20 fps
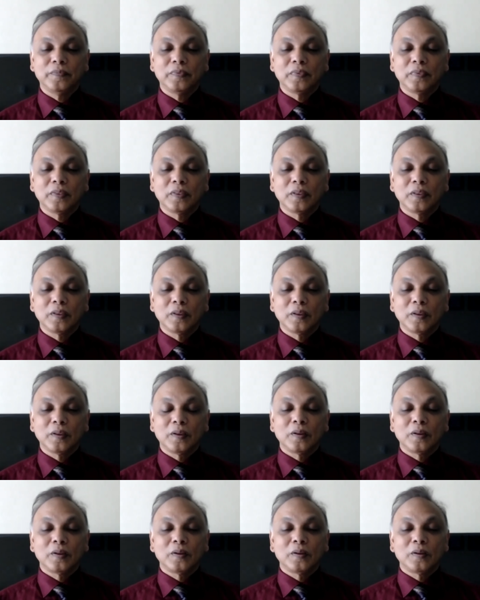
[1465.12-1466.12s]

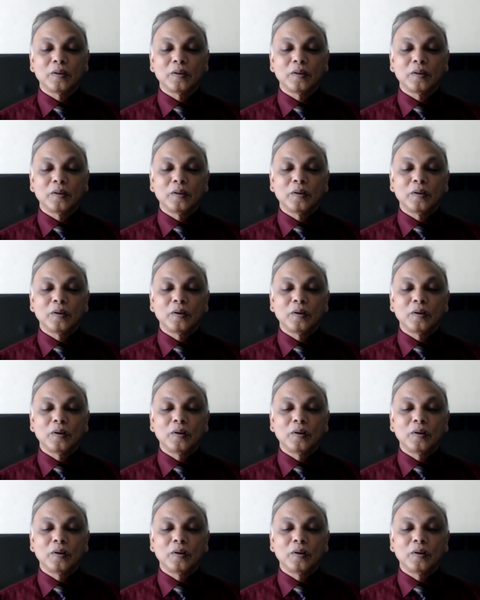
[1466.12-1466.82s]
[no speech]